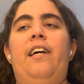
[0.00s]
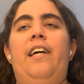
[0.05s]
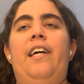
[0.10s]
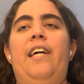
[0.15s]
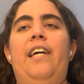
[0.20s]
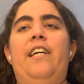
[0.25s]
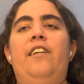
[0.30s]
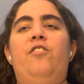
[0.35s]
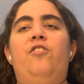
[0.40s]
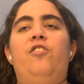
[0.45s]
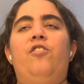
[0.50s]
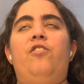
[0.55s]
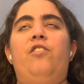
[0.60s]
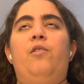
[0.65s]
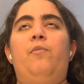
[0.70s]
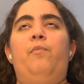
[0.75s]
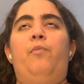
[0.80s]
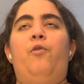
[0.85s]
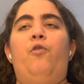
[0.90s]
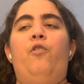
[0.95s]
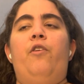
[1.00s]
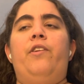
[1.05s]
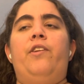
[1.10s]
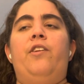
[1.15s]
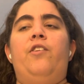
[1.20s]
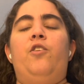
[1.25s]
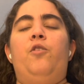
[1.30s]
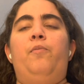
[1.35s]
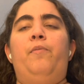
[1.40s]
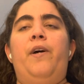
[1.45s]
it's just in poor,
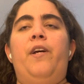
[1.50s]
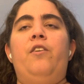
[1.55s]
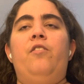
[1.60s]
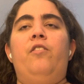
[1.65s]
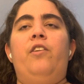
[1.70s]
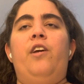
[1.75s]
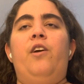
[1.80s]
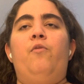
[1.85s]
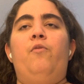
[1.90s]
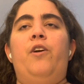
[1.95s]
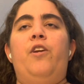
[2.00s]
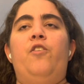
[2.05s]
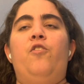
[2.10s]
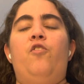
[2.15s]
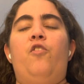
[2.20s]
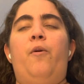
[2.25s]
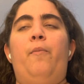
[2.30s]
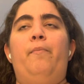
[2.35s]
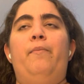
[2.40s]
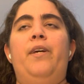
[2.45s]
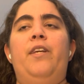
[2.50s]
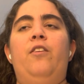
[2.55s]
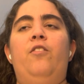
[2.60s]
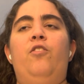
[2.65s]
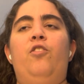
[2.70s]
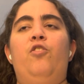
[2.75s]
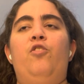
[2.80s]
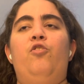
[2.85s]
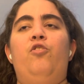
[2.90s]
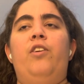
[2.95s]
especially when you're
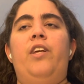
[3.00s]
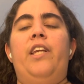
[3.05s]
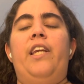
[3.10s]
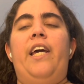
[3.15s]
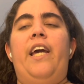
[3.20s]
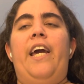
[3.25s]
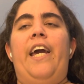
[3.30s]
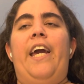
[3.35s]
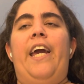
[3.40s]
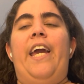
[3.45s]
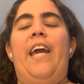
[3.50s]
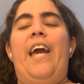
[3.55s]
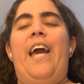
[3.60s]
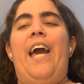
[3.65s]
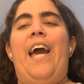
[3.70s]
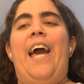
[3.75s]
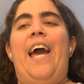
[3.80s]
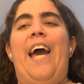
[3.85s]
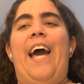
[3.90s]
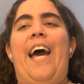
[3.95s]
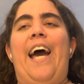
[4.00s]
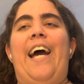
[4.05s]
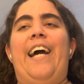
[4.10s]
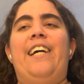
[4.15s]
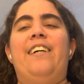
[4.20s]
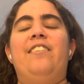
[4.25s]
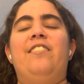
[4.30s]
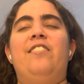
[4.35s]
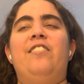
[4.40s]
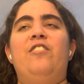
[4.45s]
misusing a
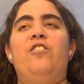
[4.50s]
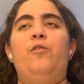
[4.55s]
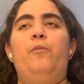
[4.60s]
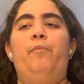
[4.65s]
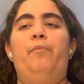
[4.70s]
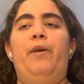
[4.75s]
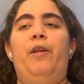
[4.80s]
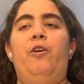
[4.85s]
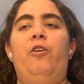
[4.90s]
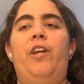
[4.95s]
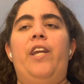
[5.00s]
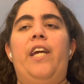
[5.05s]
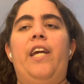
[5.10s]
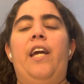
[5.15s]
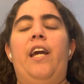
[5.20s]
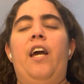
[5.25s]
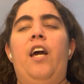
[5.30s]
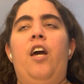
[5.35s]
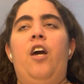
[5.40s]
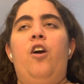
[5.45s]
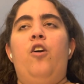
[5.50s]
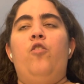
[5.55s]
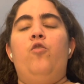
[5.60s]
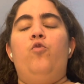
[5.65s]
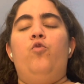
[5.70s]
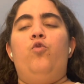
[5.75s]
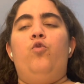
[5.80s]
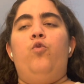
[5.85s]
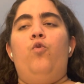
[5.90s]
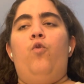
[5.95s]
accessibility
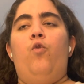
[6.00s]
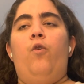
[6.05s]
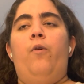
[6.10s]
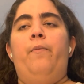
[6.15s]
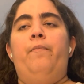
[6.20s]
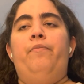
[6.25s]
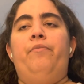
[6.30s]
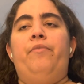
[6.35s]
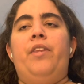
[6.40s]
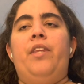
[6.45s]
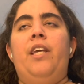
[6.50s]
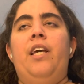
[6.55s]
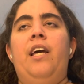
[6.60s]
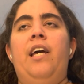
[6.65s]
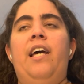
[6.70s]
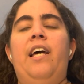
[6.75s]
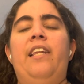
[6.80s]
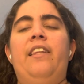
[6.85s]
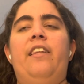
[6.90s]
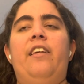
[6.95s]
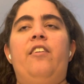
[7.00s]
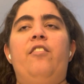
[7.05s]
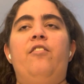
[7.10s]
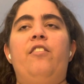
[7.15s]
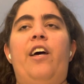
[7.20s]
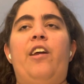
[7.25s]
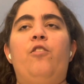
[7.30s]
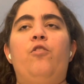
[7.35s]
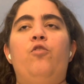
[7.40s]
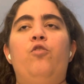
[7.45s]
tool. That is
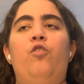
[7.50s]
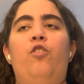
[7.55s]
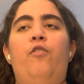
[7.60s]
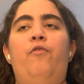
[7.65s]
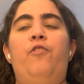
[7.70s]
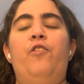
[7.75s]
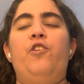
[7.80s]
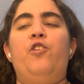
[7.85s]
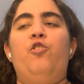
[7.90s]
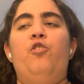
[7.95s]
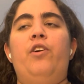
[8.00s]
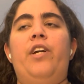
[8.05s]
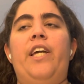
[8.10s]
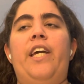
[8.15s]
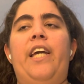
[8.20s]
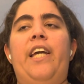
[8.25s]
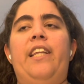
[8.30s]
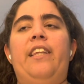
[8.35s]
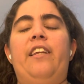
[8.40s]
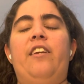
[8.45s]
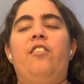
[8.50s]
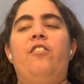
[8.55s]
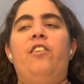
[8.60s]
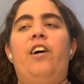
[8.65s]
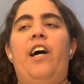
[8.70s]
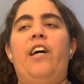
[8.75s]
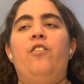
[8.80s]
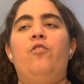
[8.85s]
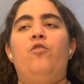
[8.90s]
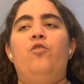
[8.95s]
not a tool for joking. That is
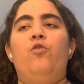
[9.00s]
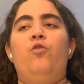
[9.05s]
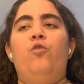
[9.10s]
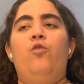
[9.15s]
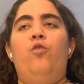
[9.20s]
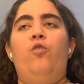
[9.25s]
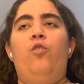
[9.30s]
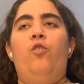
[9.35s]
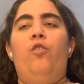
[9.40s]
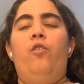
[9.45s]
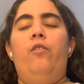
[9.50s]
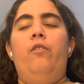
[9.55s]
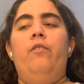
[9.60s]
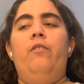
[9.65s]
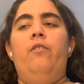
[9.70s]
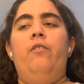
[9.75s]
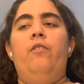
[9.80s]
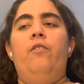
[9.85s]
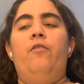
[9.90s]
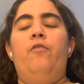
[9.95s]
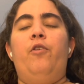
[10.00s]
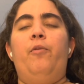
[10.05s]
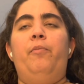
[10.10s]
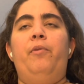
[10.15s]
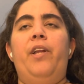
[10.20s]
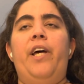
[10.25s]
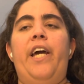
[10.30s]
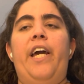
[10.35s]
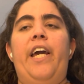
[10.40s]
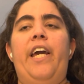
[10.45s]
not a tool for
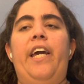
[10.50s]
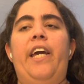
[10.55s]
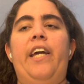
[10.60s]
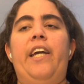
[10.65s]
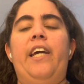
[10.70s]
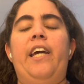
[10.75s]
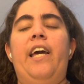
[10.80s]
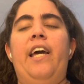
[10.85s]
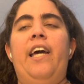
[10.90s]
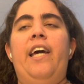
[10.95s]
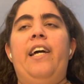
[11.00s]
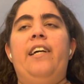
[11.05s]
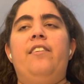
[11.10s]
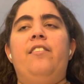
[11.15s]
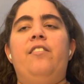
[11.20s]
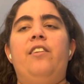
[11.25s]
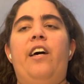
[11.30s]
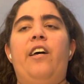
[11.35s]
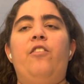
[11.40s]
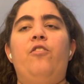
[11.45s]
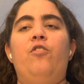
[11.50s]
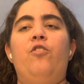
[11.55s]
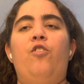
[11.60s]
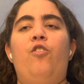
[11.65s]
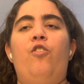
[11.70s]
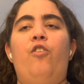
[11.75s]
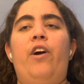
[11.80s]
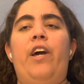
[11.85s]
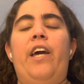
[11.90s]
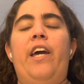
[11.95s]
playing. It's not a
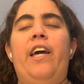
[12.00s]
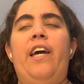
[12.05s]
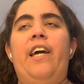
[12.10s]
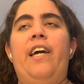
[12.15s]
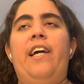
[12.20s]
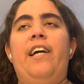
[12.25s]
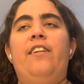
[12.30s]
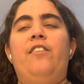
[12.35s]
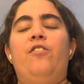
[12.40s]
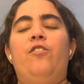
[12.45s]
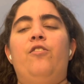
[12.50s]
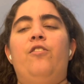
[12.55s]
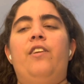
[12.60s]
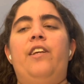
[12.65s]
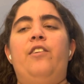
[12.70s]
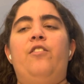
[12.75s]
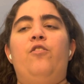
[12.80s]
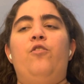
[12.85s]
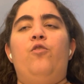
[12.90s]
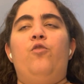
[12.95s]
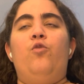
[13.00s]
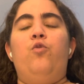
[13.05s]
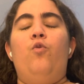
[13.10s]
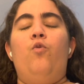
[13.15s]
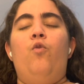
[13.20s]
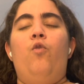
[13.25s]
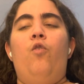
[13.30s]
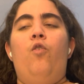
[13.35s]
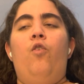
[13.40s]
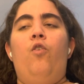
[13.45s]
toy. It's a
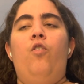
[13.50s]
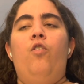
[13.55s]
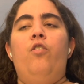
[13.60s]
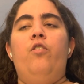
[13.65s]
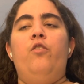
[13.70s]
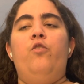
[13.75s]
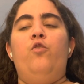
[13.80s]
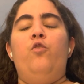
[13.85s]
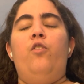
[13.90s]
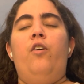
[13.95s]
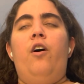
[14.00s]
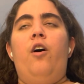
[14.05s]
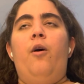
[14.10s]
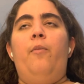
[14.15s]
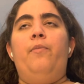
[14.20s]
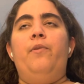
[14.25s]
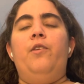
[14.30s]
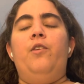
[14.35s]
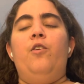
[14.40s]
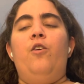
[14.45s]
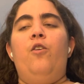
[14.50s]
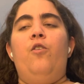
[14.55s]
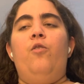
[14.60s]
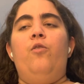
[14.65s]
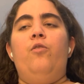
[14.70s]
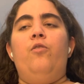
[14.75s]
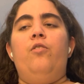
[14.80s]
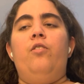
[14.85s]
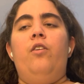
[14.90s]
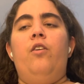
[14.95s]
tool to help
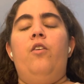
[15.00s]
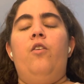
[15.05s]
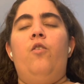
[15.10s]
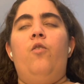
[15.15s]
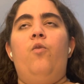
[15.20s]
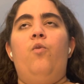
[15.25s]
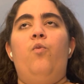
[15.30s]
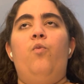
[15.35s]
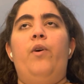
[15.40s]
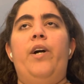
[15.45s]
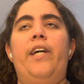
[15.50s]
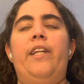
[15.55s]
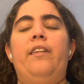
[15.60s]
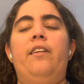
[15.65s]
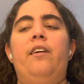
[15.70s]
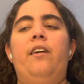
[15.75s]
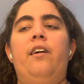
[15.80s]
those with